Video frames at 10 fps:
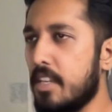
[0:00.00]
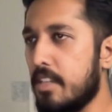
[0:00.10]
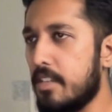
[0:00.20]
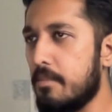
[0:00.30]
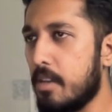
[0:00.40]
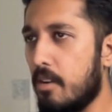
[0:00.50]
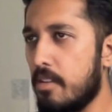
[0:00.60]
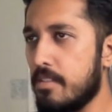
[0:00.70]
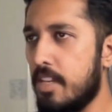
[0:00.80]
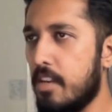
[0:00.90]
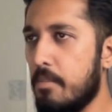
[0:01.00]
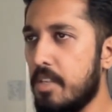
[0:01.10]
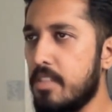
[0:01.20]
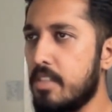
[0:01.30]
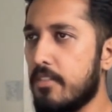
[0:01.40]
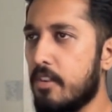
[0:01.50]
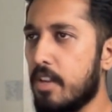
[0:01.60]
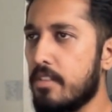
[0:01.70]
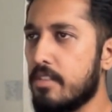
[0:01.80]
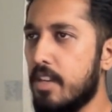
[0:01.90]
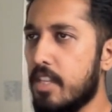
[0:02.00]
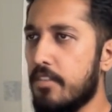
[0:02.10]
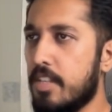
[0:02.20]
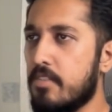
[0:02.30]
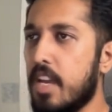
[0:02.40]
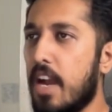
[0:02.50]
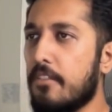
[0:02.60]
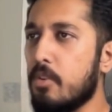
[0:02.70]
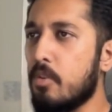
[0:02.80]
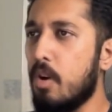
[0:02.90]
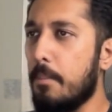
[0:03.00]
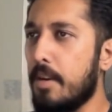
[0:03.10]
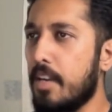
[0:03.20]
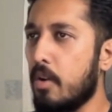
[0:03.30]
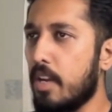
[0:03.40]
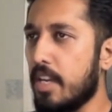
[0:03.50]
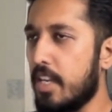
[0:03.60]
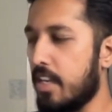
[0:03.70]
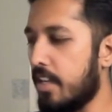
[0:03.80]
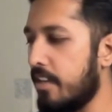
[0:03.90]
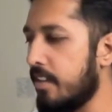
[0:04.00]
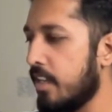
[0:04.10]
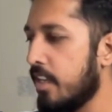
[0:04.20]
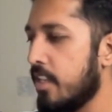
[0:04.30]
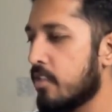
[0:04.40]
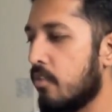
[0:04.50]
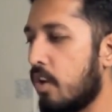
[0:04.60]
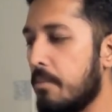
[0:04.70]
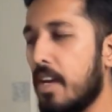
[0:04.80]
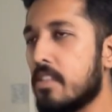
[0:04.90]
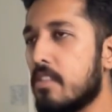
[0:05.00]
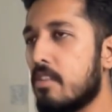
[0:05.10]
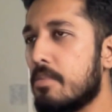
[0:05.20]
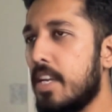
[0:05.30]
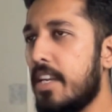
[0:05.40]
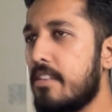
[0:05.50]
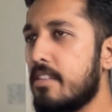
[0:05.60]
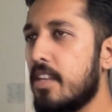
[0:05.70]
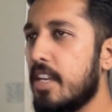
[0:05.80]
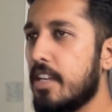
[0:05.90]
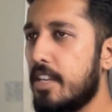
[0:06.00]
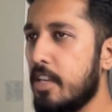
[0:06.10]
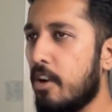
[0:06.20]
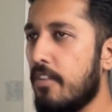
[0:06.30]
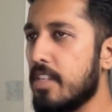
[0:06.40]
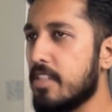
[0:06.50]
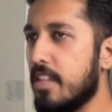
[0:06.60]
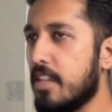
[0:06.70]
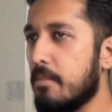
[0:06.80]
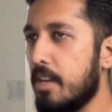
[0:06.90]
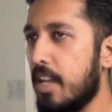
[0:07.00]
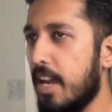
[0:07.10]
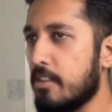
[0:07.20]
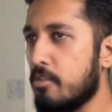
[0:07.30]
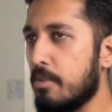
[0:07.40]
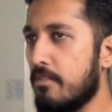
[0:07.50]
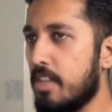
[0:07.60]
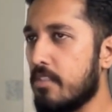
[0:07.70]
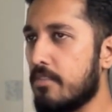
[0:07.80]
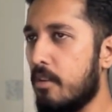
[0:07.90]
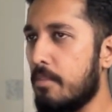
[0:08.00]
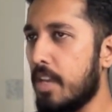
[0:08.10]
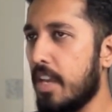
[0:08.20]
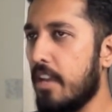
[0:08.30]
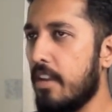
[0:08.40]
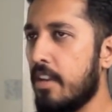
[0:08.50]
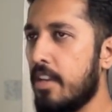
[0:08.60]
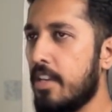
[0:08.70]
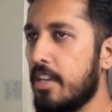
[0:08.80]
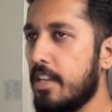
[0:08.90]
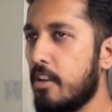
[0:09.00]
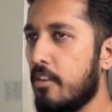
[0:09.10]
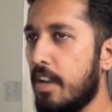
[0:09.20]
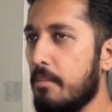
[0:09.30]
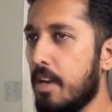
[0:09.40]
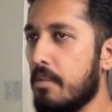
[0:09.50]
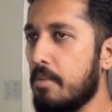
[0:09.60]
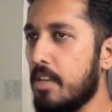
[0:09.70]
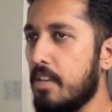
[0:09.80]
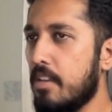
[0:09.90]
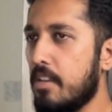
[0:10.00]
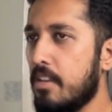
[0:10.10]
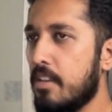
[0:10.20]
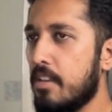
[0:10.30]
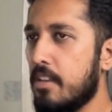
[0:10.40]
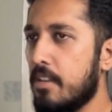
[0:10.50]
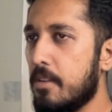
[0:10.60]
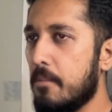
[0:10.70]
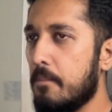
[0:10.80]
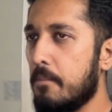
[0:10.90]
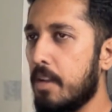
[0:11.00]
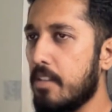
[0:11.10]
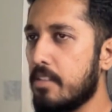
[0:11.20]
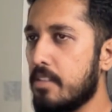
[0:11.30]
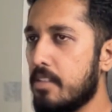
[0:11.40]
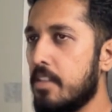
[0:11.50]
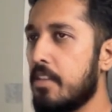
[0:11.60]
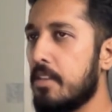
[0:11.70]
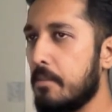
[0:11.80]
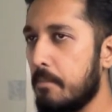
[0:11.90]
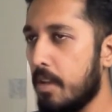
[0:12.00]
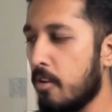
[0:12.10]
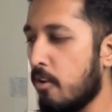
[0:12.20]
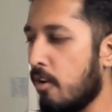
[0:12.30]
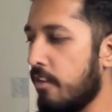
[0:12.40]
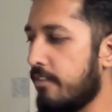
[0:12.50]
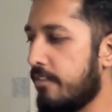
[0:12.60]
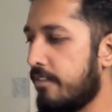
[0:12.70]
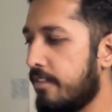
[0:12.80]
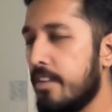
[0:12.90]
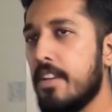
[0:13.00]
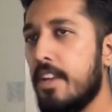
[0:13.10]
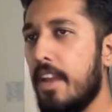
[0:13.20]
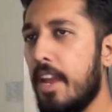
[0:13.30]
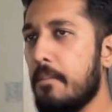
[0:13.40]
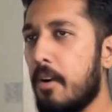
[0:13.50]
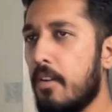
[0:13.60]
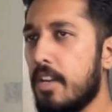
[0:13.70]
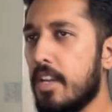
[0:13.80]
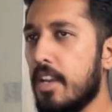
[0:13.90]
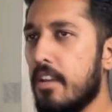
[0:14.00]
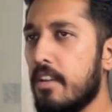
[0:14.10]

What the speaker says: here, because it will be easier for us. Otherwise we have to go up and down again and again. So what Master's theorem states, t of n is nothing but has to be of this form, a t of n by b plus big O of n power k